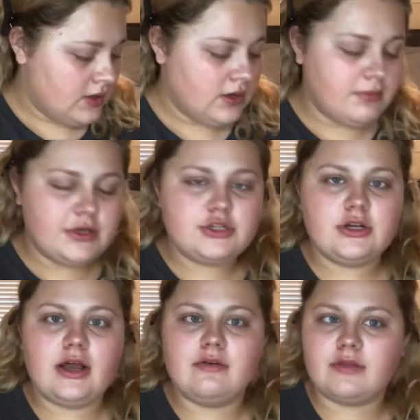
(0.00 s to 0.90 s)
And make sure
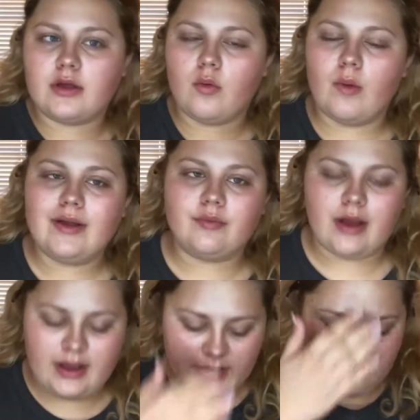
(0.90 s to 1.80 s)
to have like a wet
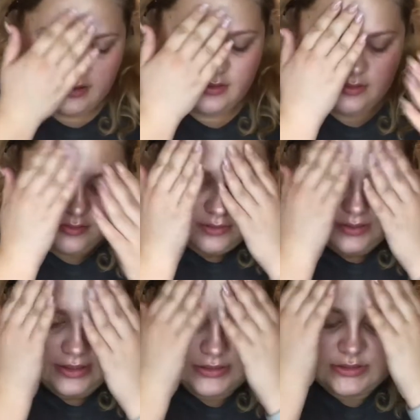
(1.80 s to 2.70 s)
rag
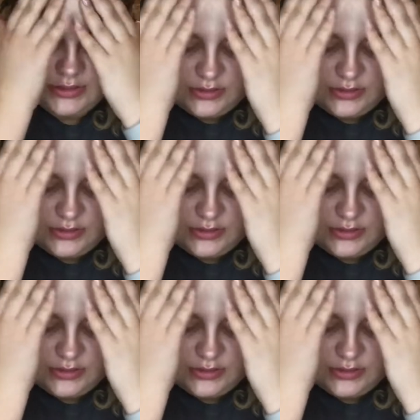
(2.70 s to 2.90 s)
next to